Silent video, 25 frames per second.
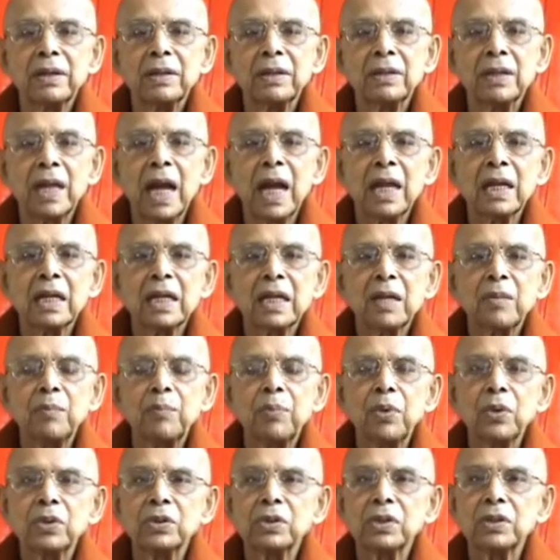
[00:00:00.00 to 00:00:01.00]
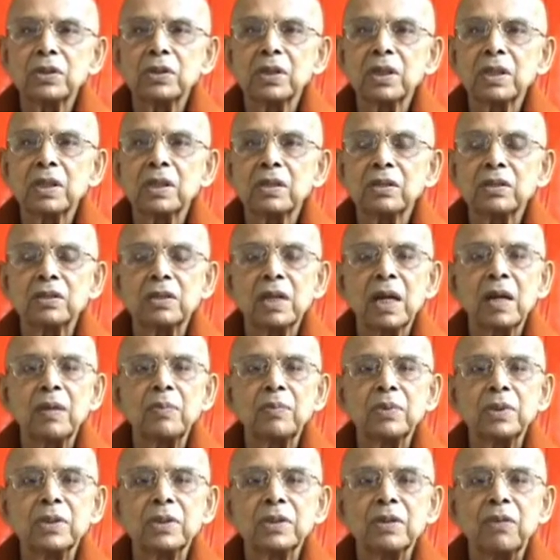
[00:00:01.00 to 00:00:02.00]
that imposition itself
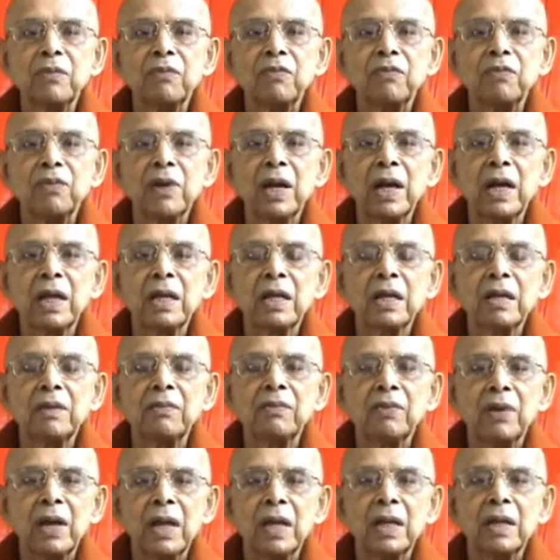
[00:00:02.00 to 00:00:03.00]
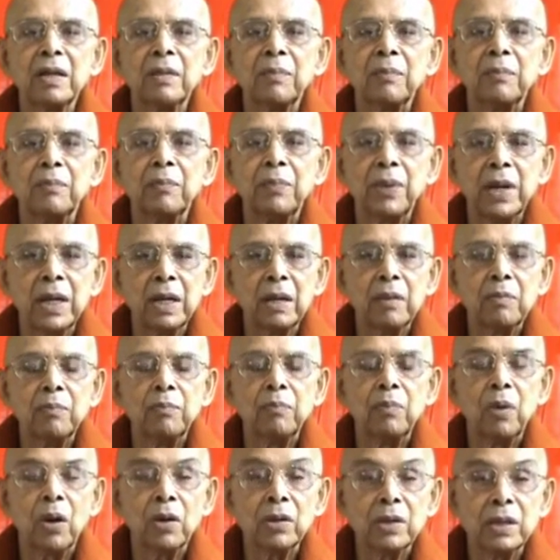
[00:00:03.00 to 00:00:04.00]
is a very, very big
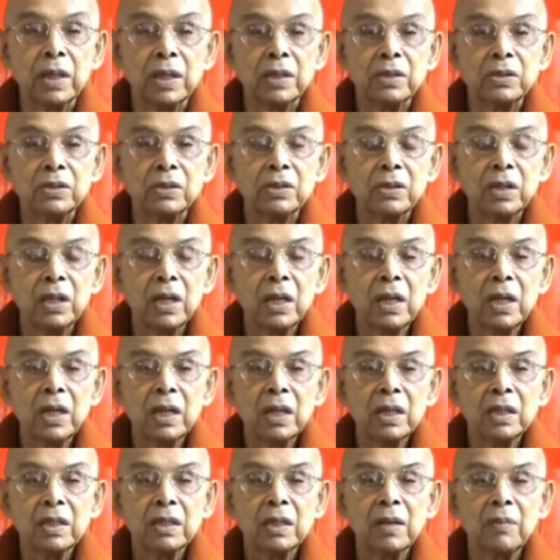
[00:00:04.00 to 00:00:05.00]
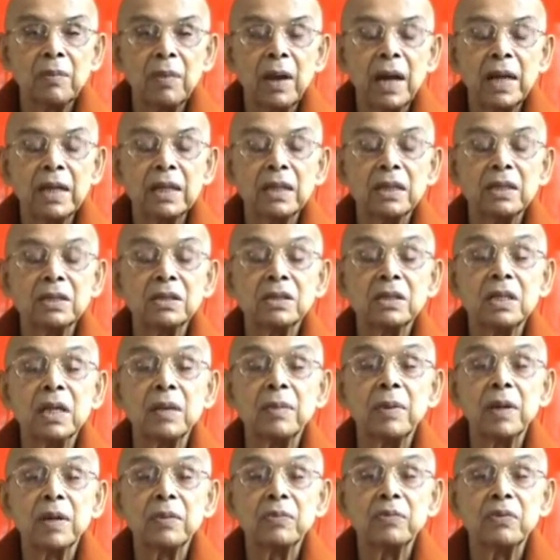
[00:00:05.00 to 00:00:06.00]
bondage. The mind is
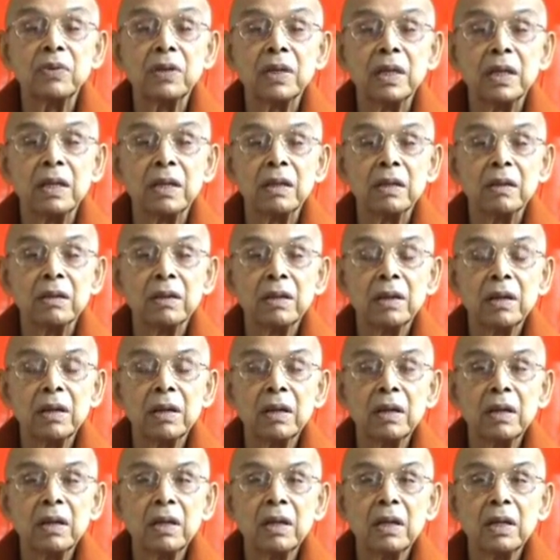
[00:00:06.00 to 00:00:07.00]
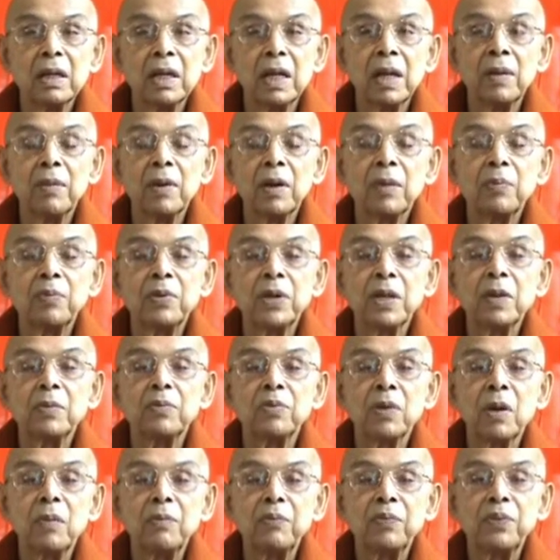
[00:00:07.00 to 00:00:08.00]
never free. Never free
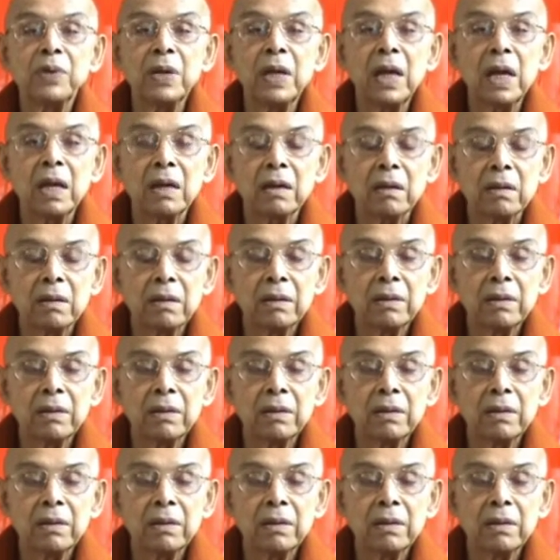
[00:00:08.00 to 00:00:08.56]
from fear.